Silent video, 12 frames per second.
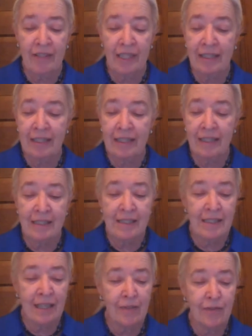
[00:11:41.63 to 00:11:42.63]
lending
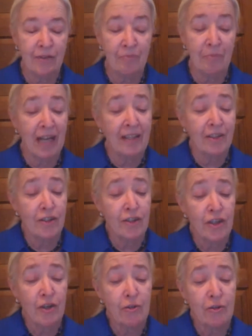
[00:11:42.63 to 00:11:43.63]
itself to mild
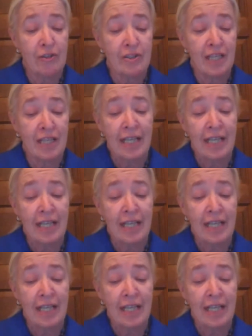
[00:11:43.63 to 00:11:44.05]
jokes